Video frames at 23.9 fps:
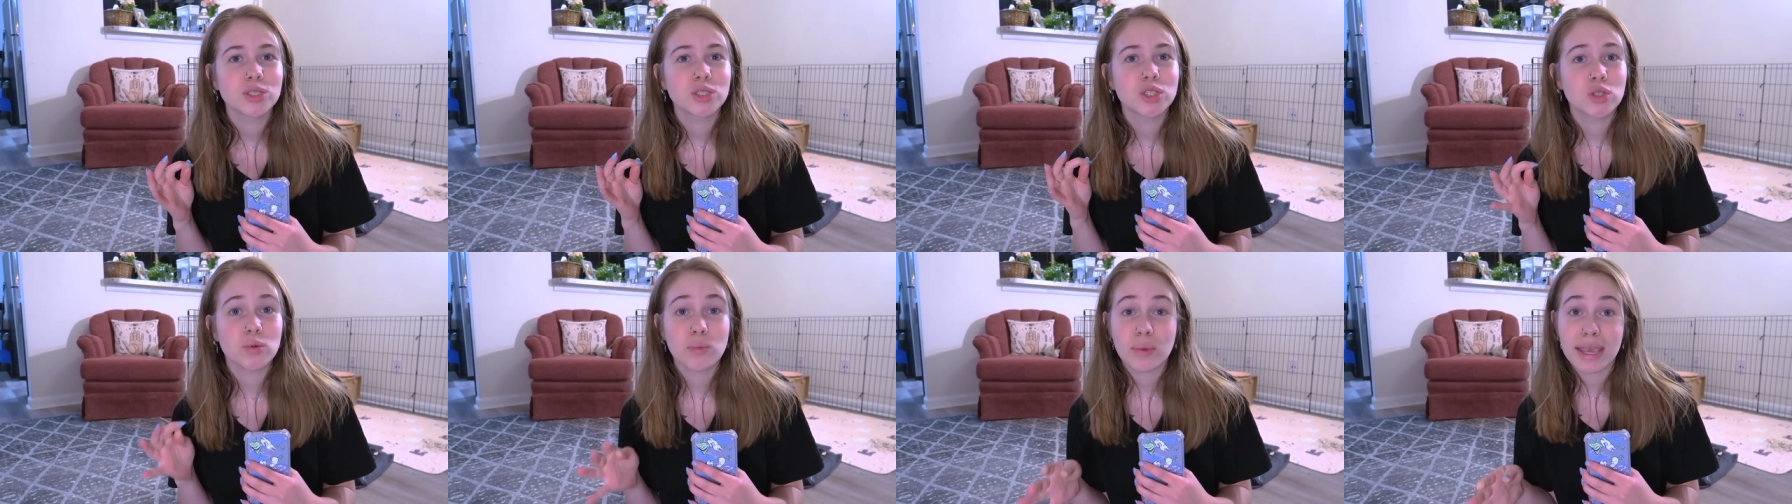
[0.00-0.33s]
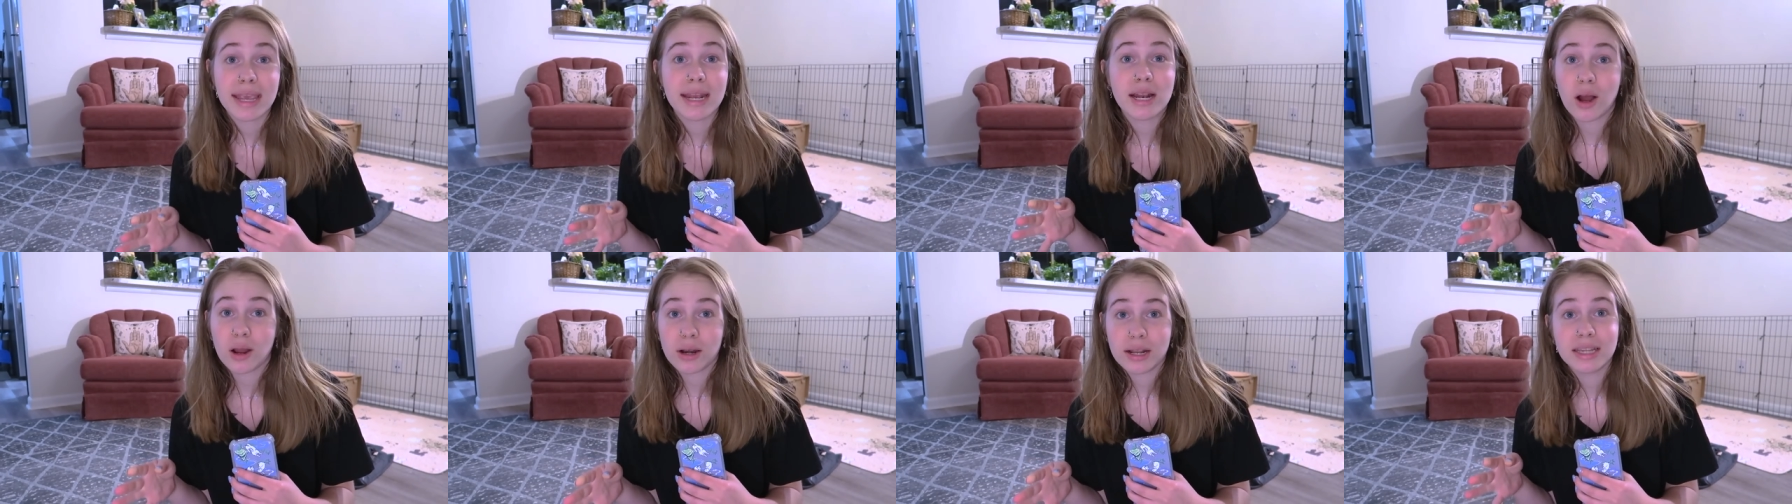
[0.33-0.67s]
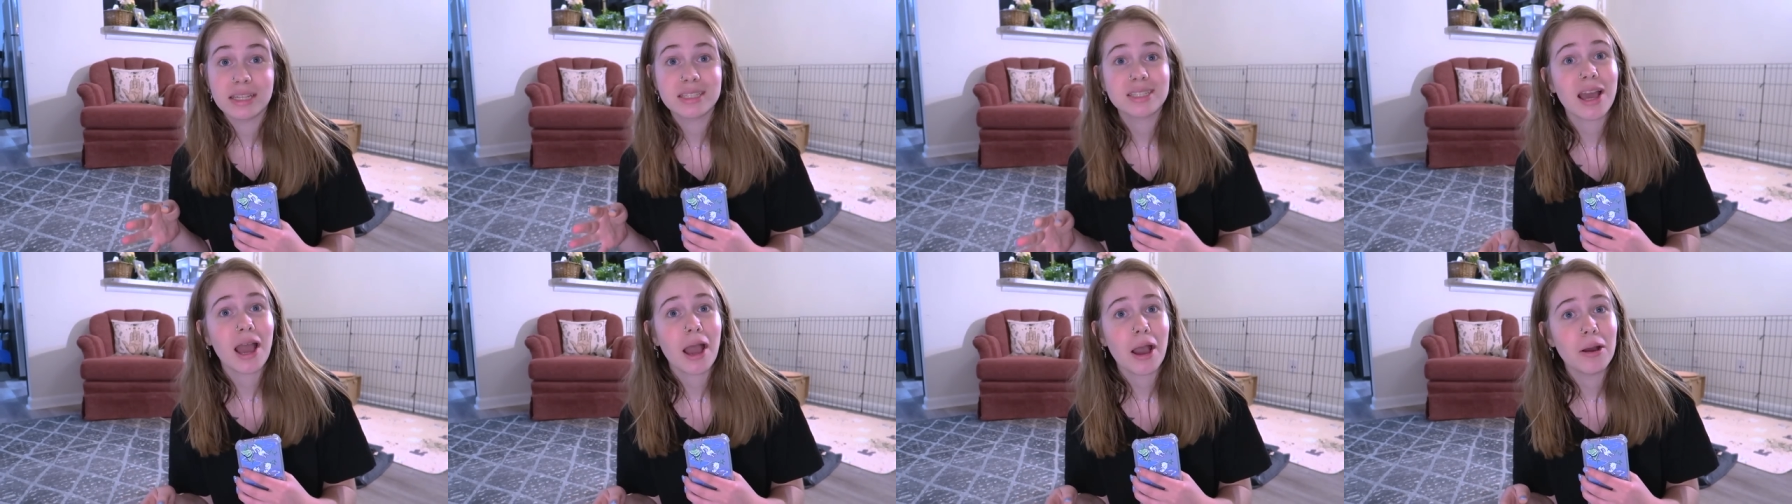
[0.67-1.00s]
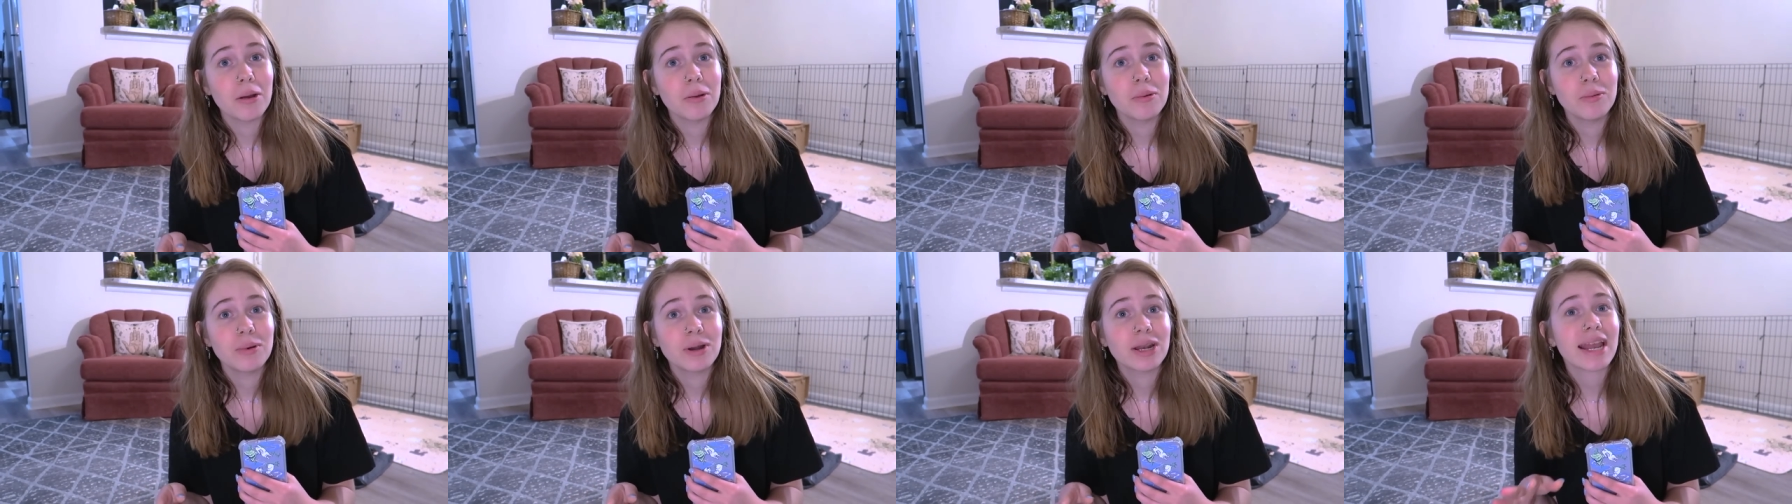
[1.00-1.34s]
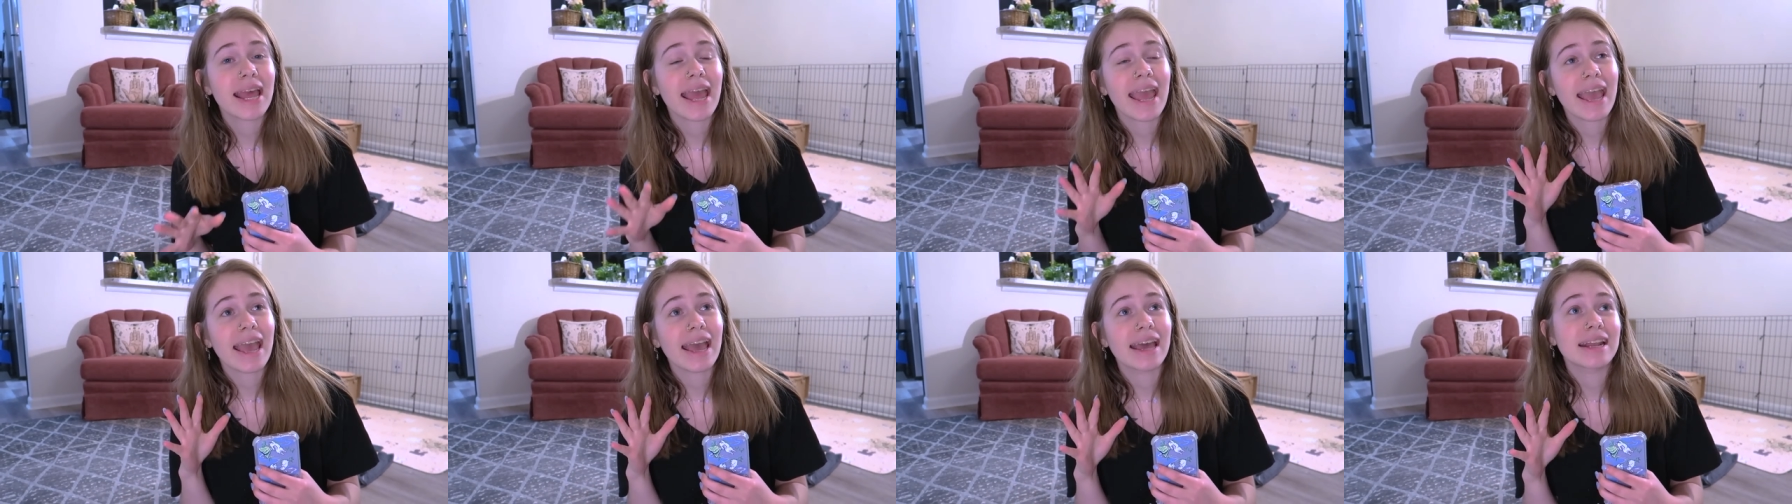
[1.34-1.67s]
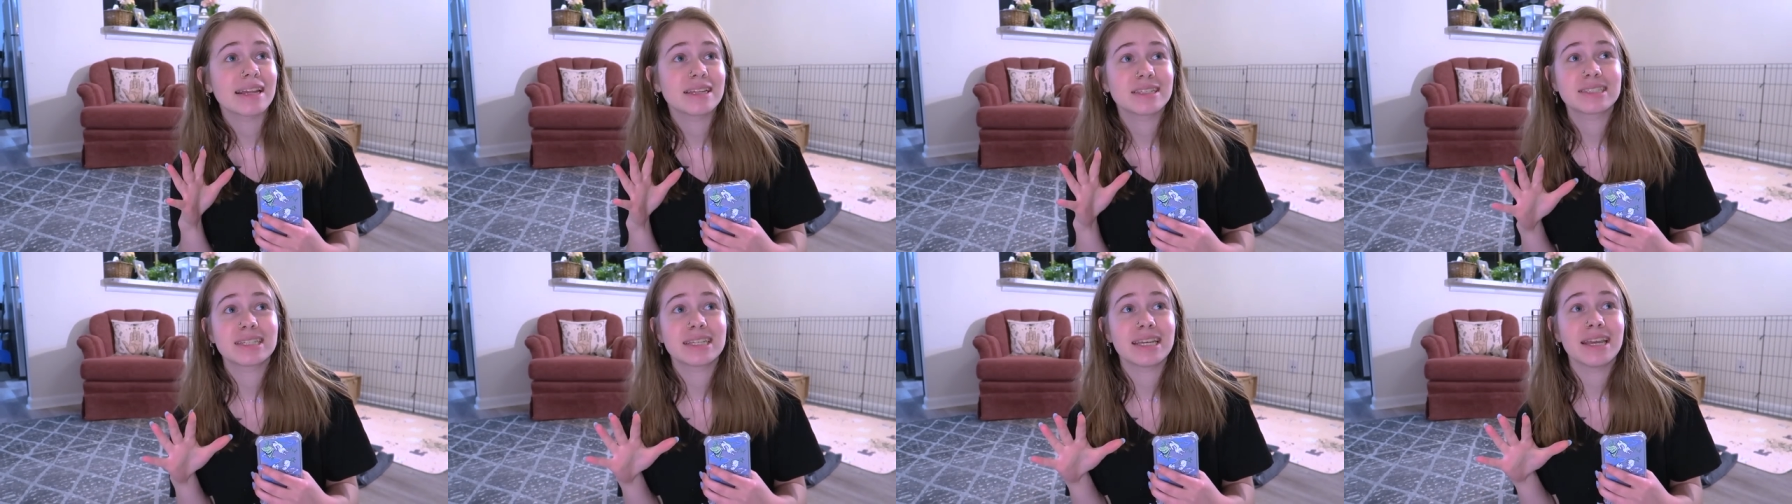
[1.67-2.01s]
to eat on his own and
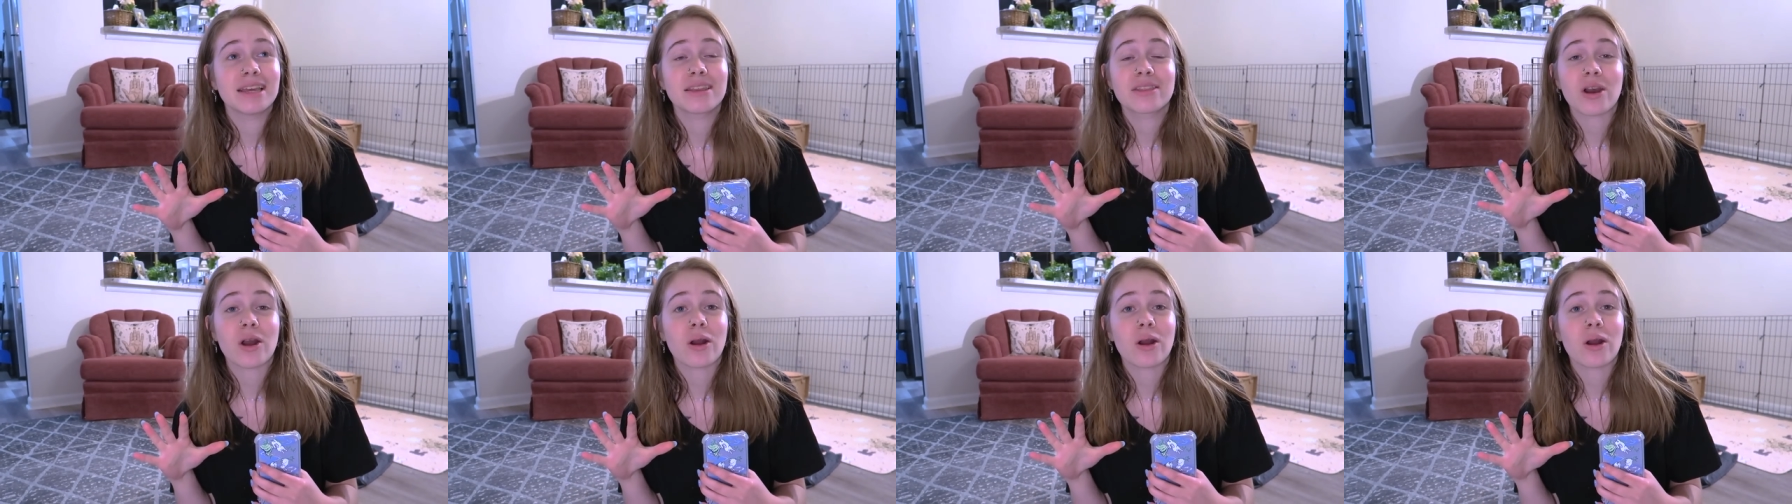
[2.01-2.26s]
his teeth